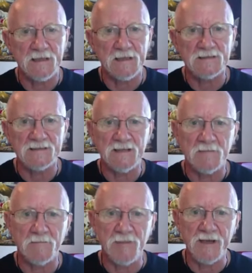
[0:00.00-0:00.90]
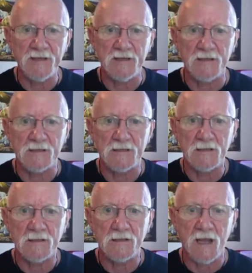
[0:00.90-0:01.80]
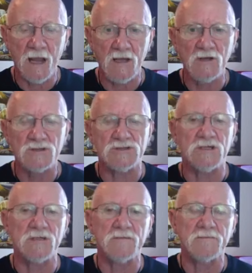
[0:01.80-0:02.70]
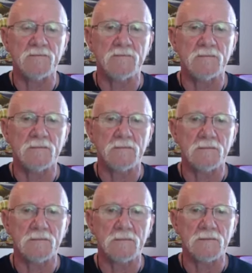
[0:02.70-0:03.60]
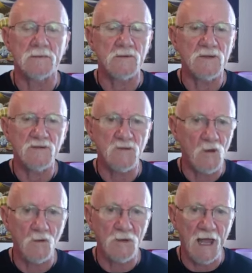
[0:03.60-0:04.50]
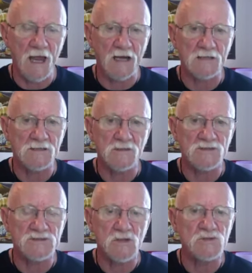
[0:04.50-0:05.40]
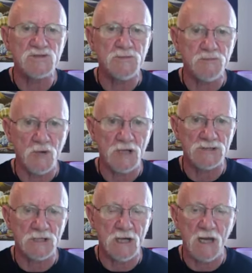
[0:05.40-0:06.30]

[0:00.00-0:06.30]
It's an abundant energy. There is no lack. There is no suppression.